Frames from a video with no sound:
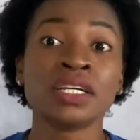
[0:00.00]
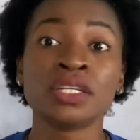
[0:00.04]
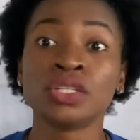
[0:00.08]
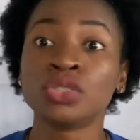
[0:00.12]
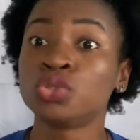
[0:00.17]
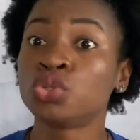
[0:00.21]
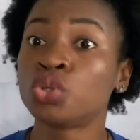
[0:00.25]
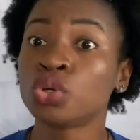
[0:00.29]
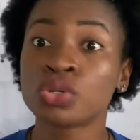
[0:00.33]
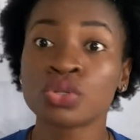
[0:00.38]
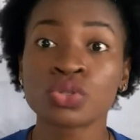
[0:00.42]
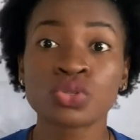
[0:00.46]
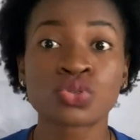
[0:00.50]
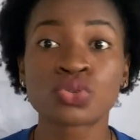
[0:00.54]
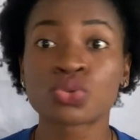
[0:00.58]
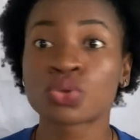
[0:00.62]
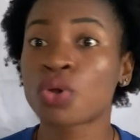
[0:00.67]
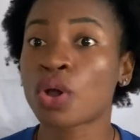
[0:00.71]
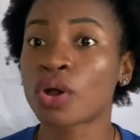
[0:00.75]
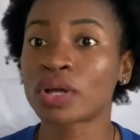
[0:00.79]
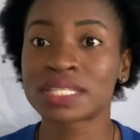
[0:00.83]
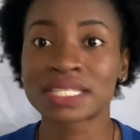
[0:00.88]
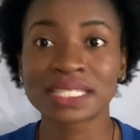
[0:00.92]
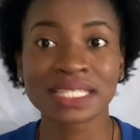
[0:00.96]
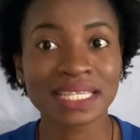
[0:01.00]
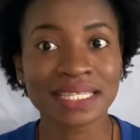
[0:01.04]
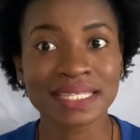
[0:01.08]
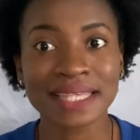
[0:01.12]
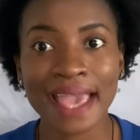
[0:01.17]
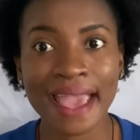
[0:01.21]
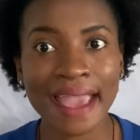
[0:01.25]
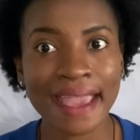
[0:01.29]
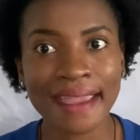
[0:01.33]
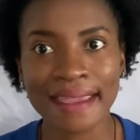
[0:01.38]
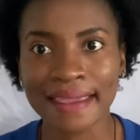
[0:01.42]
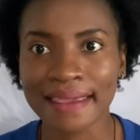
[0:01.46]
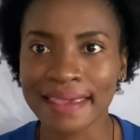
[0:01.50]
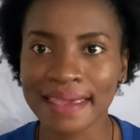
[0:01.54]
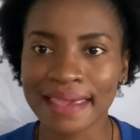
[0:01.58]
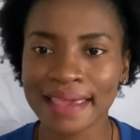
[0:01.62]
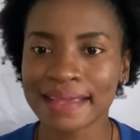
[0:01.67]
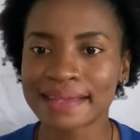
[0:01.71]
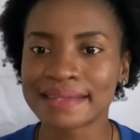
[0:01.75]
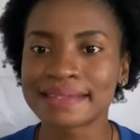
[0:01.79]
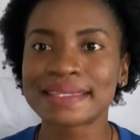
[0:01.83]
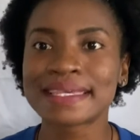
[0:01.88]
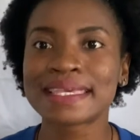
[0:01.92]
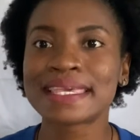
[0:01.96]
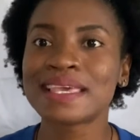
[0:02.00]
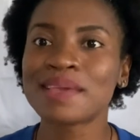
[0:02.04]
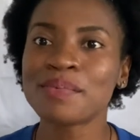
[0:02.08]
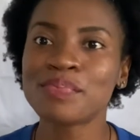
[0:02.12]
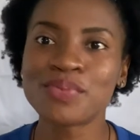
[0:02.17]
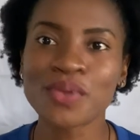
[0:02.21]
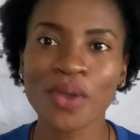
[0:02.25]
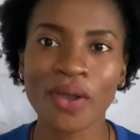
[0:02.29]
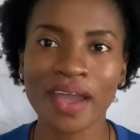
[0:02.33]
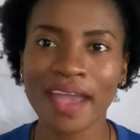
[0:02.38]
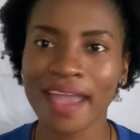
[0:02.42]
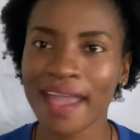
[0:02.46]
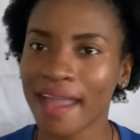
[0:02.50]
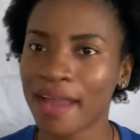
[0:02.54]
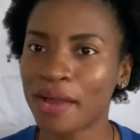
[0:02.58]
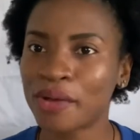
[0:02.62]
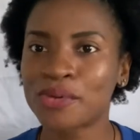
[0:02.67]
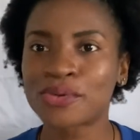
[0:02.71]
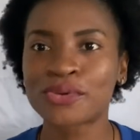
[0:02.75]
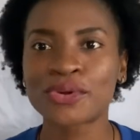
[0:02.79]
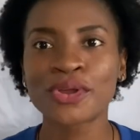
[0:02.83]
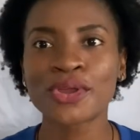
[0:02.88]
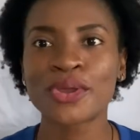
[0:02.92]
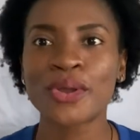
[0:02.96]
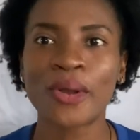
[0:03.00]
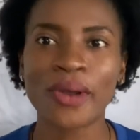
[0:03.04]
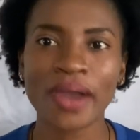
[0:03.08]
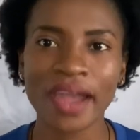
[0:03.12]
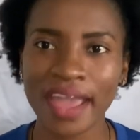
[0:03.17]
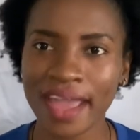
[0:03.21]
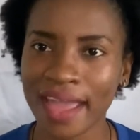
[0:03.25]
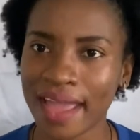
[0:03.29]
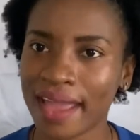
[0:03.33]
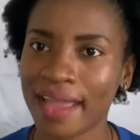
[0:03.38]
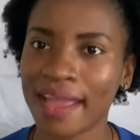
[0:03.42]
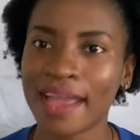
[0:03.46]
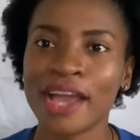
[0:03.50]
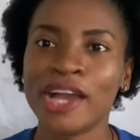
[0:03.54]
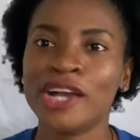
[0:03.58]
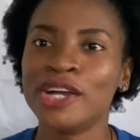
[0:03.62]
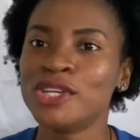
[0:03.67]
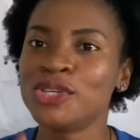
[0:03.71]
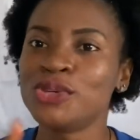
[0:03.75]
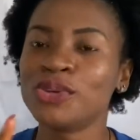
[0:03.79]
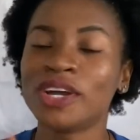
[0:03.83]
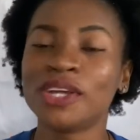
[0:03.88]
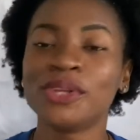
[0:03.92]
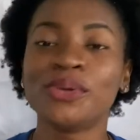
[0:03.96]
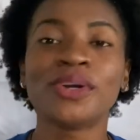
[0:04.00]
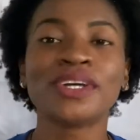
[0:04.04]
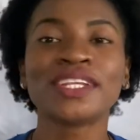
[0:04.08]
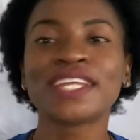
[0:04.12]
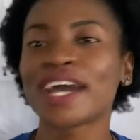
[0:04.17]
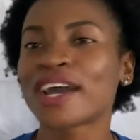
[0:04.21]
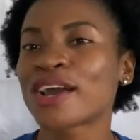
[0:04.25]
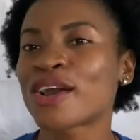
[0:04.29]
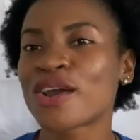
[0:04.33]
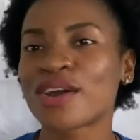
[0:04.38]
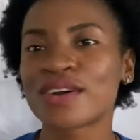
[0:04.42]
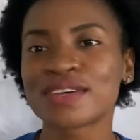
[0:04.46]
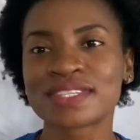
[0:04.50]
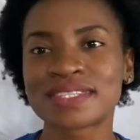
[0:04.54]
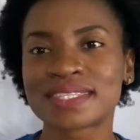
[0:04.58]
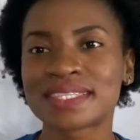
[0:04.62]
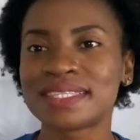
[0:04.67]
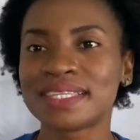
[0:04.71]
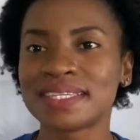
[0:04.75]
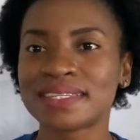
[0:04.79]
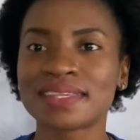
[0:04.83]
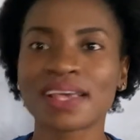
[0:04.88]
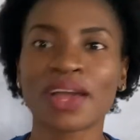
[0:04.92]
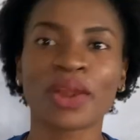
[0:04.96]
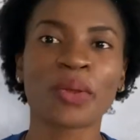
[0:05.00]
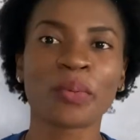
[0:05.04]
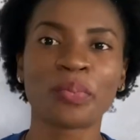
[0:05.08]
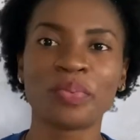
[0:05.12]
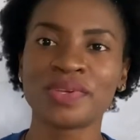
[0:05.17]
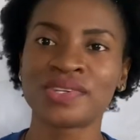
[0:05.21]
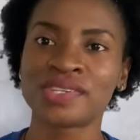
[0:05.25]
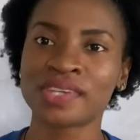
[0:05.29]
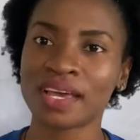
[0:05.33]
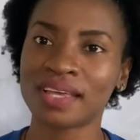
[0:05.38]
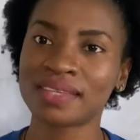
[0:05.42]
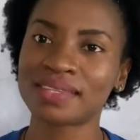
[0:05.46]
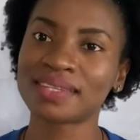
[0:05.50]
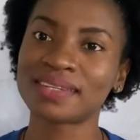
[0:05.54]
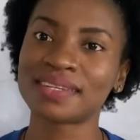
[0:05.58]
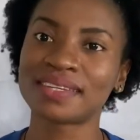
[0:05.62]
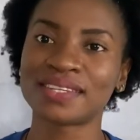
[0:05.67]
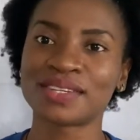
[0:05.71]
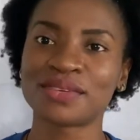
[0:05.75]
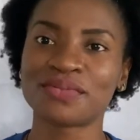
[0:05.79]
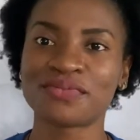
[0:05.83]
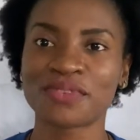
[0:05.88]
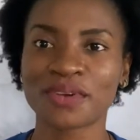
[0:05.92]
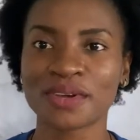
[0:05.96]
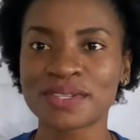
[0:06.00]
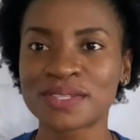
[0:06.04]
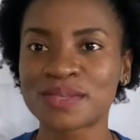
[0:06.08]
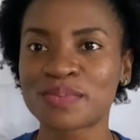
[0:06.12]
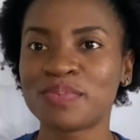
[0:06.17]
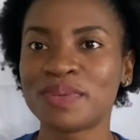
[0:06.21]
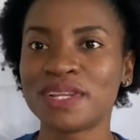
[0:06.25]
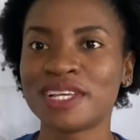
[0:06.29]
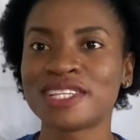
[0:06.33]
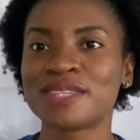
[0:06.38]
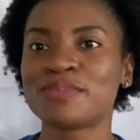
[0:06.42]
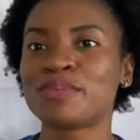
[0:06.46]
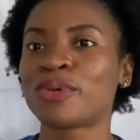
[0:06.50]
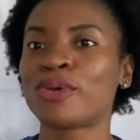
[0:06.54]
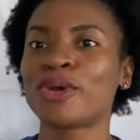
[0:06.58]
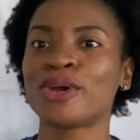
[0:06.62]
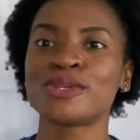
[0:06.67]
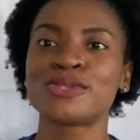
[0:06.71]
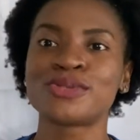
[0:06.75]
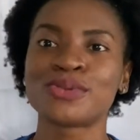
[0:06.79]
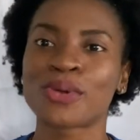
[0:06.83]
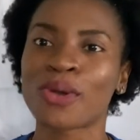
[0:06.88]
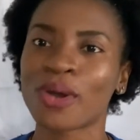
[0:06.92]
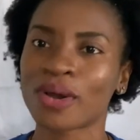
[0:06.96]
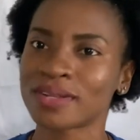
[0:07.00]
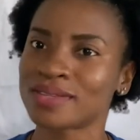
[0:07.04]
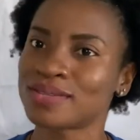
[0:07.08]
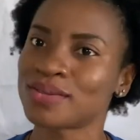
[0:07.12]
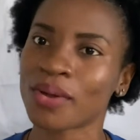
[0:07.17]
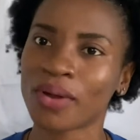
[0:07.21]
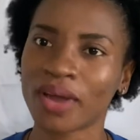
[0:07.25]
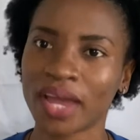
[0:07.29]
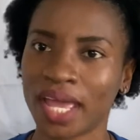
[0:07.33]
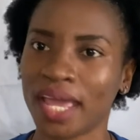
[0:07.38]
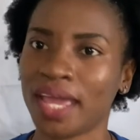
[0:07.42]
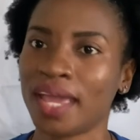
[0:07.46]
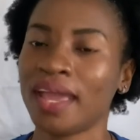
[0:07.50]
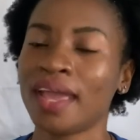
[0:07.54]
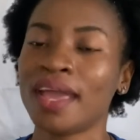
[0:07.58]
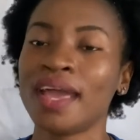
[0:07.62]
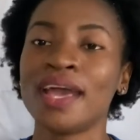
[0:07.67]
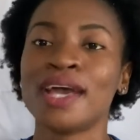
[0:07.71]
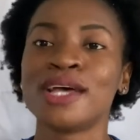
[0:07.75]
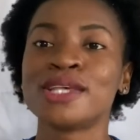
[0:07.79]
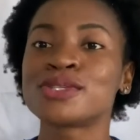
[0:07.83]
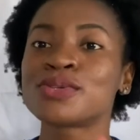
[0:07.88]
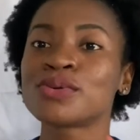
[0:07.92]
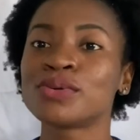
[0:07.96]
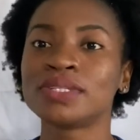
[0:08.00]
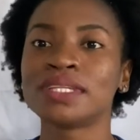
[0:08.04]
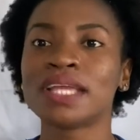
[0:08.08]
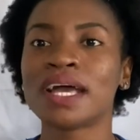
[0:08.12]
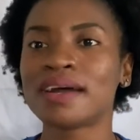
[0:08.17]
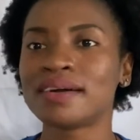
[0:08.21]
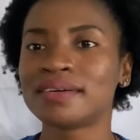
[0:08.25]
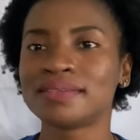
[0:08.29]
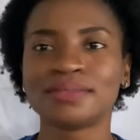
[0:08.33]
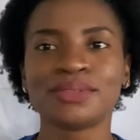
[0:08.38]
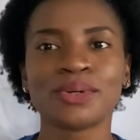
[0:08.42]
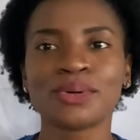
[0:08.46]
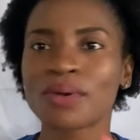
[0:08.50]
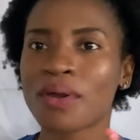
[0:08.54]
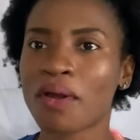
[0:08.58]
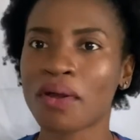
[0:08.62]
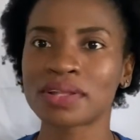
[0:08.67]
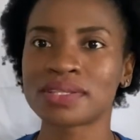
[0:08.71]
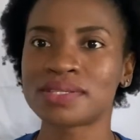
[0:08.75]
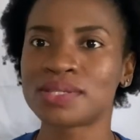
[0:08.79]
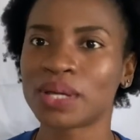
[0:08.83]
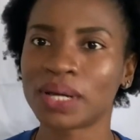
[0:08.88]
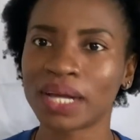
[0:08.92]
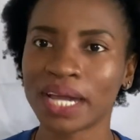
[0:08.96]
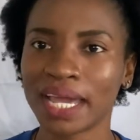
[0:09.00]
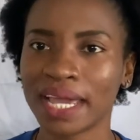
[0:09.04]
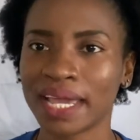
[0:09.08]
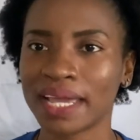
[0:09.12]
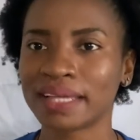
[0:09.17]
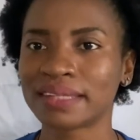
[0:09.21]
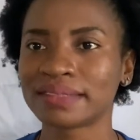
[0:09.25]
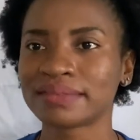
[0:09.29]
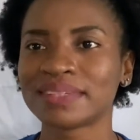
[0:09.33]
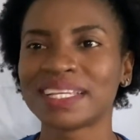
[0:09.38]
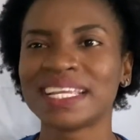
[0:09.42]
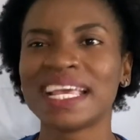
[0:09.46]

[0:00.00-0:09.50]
Don't cut this hair again. Keep your hair, grow your hair. You are the one that caused this alopecia did in the first place because you cut your hair. So now, don't cut your hair.